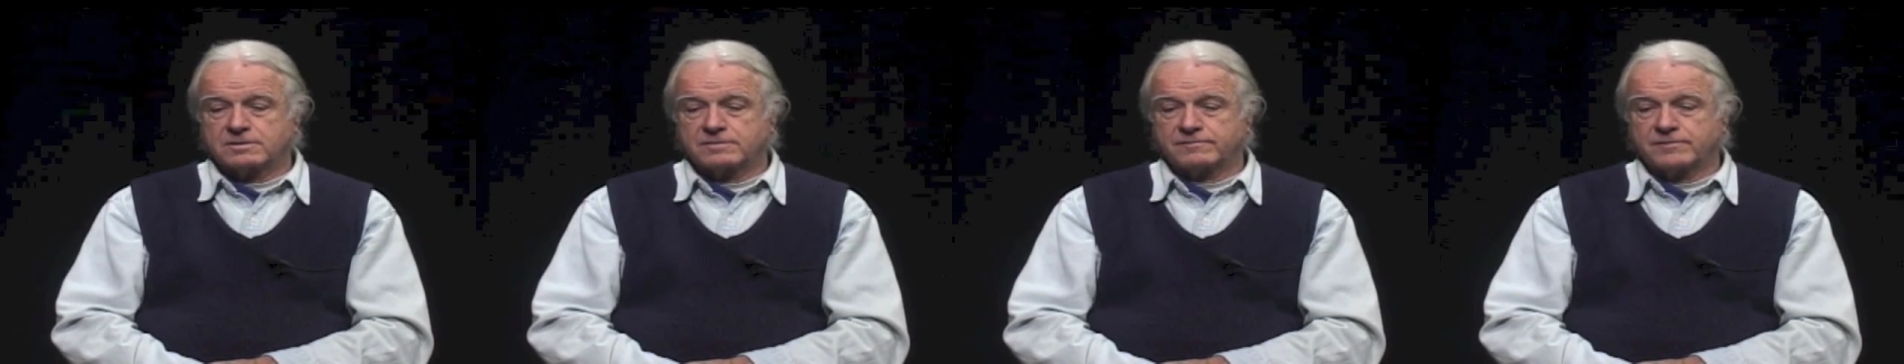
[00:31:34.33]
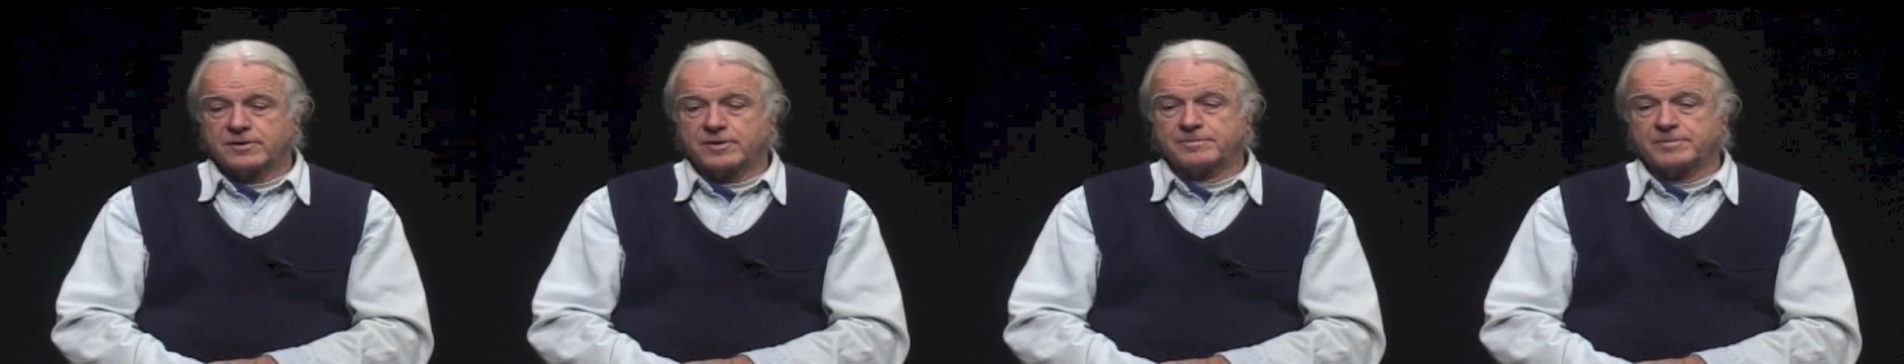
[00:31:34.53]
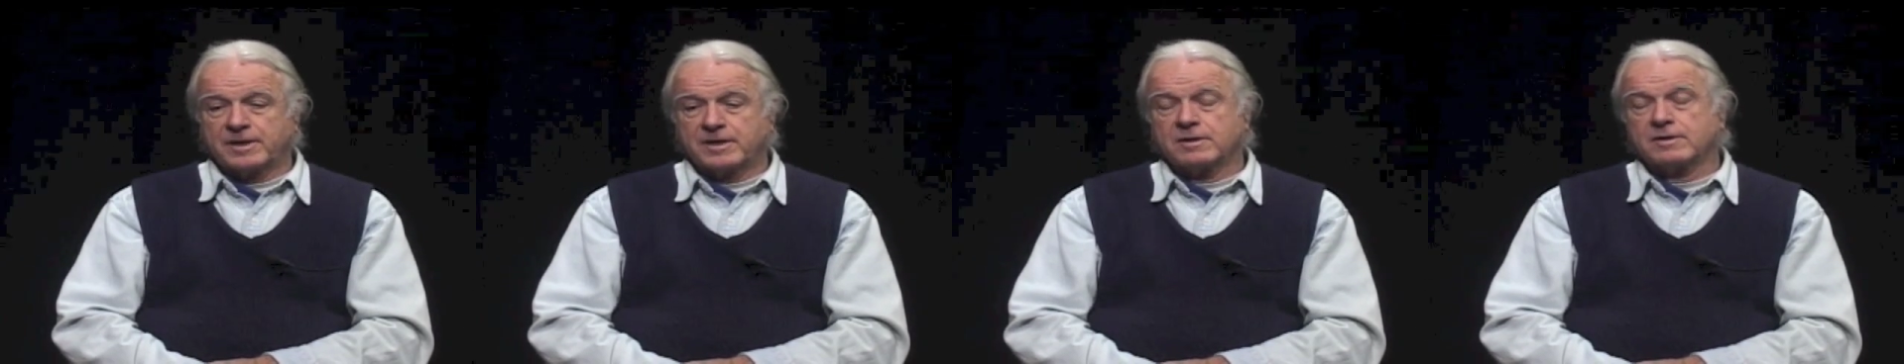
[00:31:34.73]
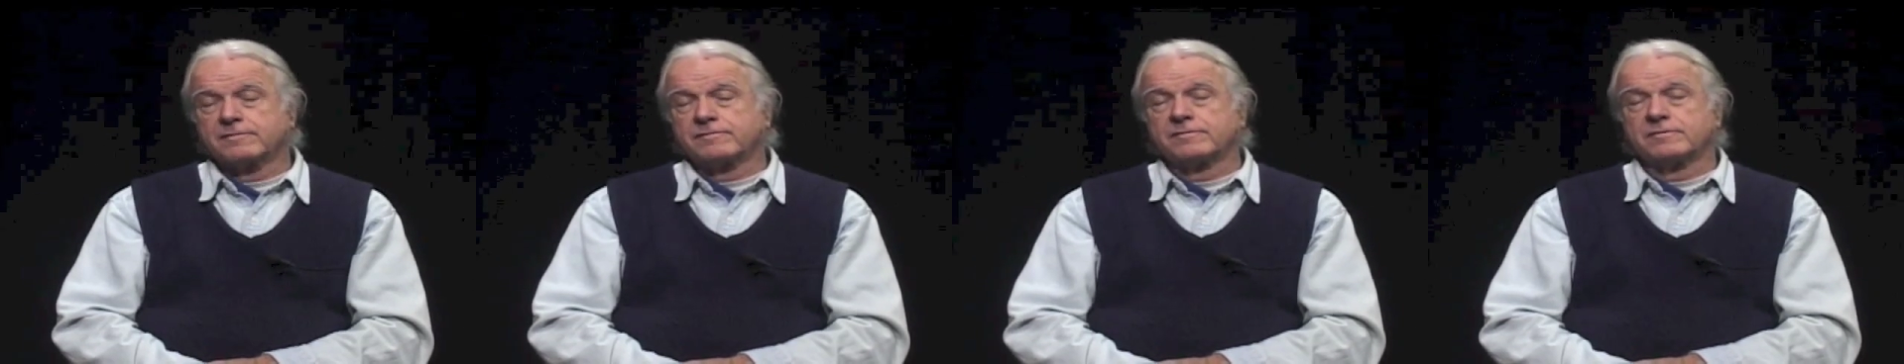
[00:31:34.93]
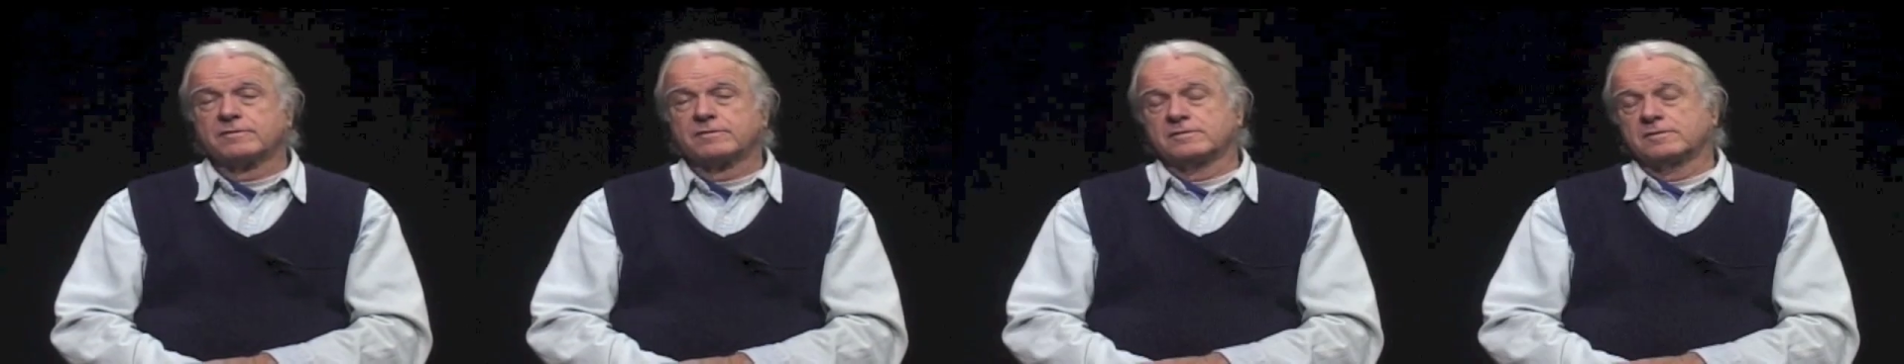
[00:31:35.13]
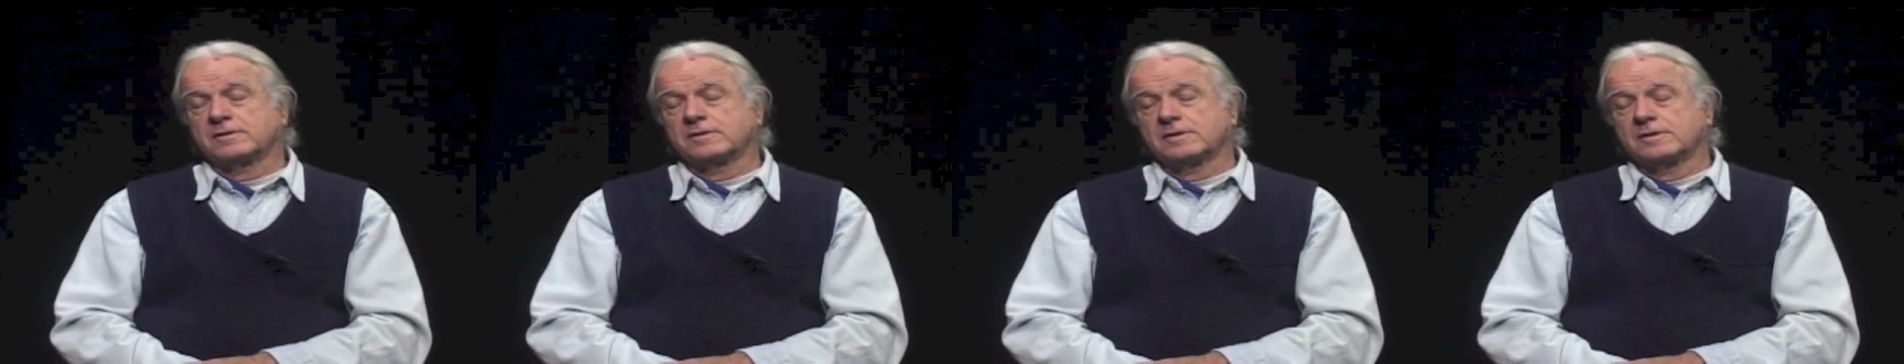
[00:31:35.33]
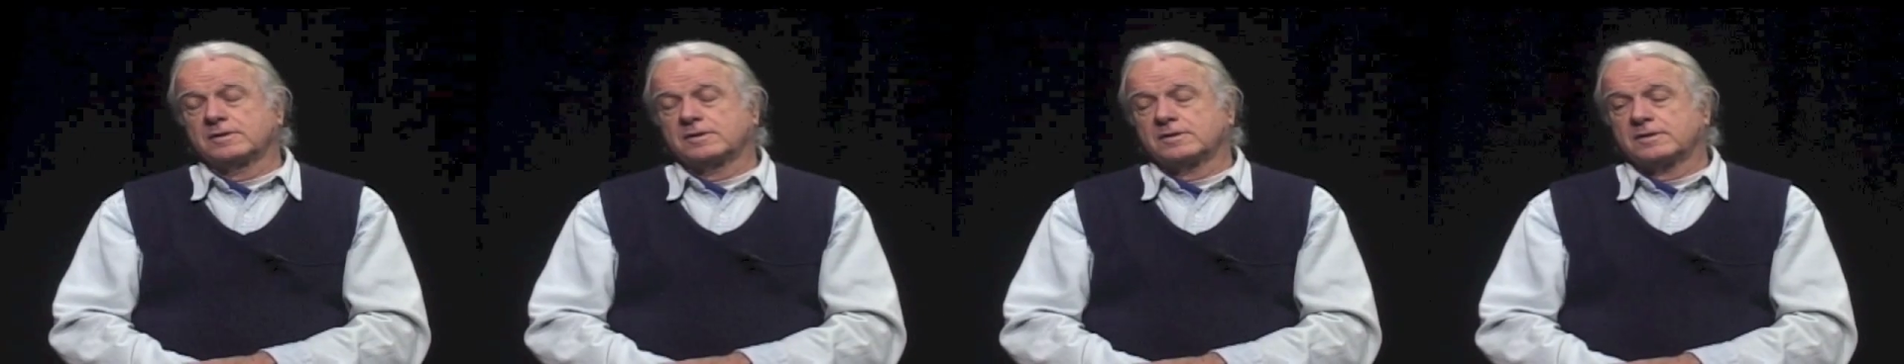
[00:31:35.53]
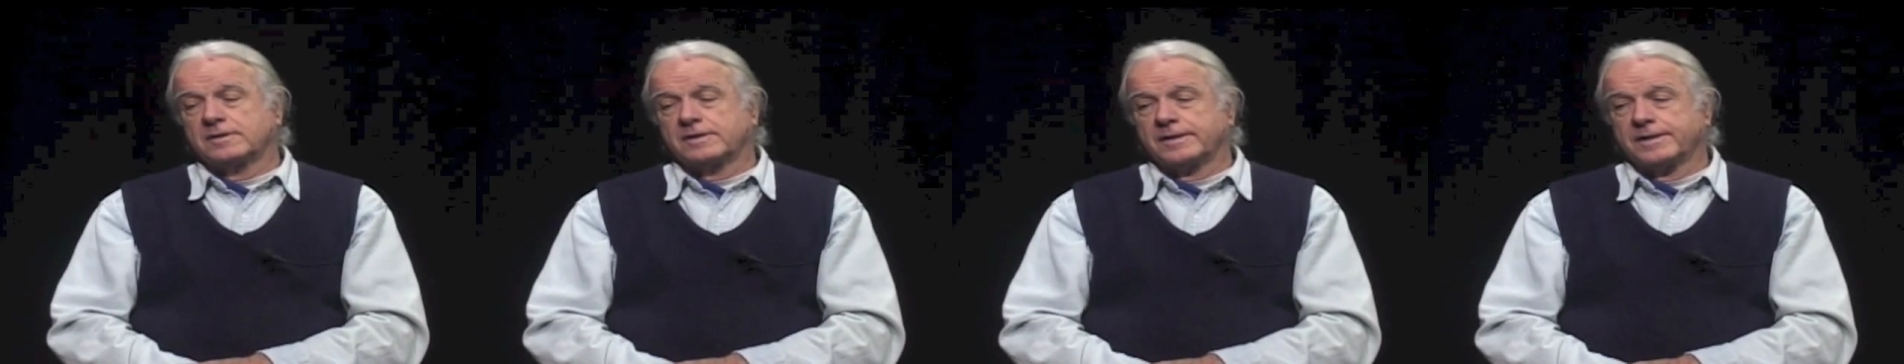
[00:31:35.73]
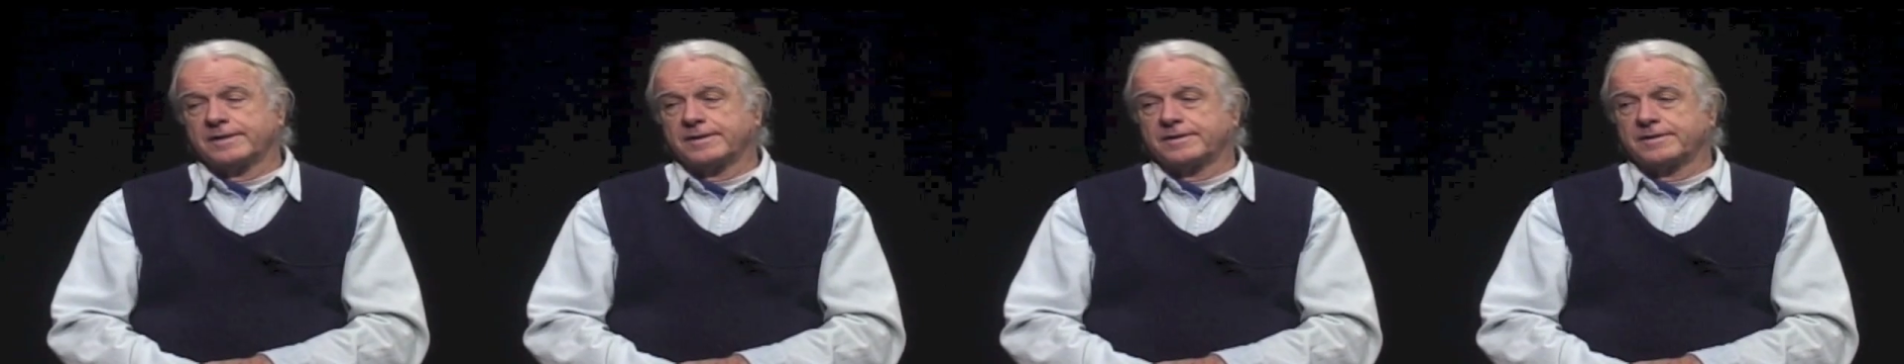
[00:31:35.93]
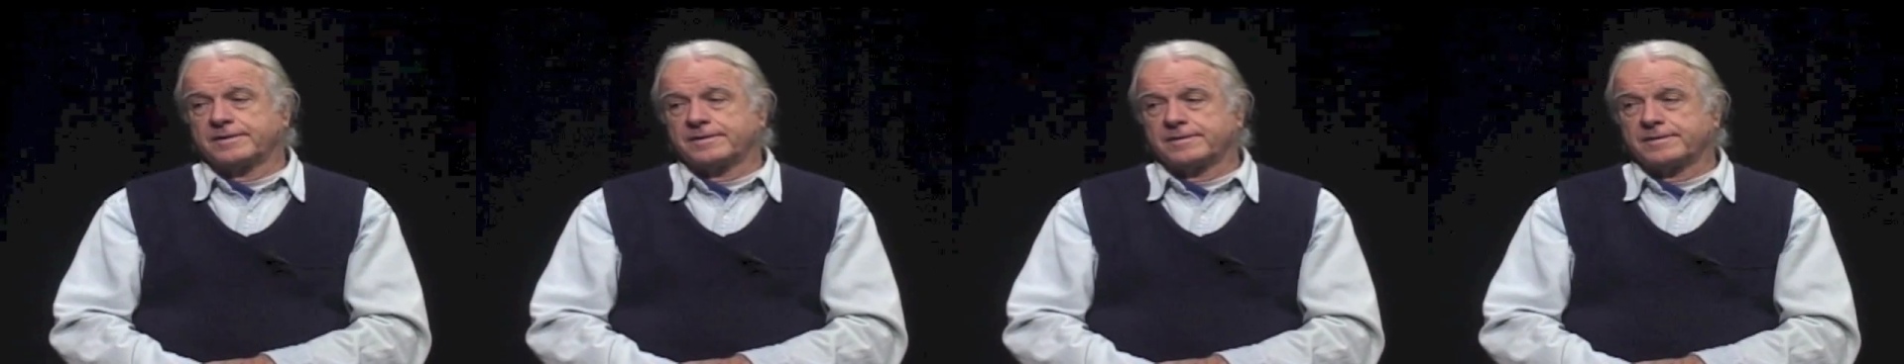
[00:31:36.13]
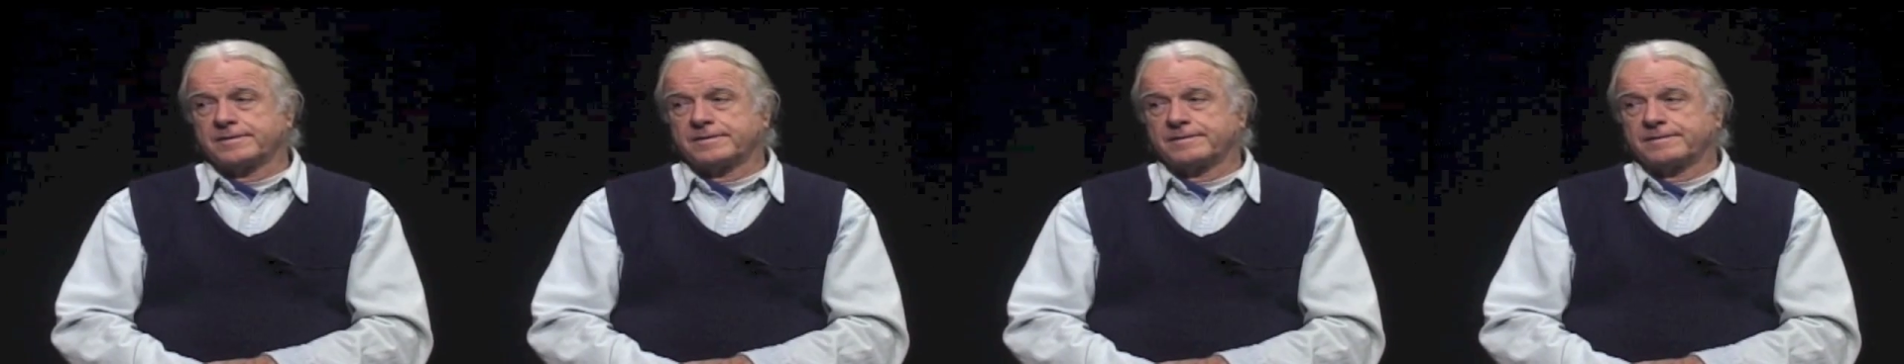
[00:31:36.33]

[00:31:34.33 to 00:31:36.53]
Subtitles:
very powerful, and